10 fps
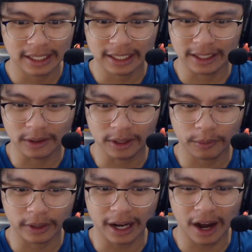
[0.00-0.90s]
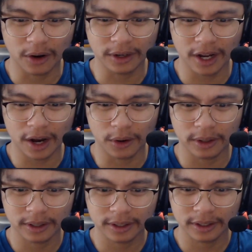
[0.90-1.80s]
It don't look pretty. Oh, no.
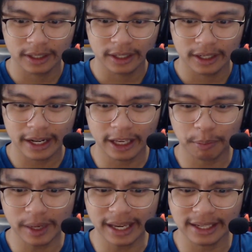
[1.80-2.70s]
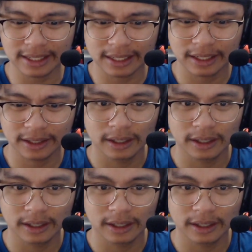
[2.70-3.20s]
Leak, please.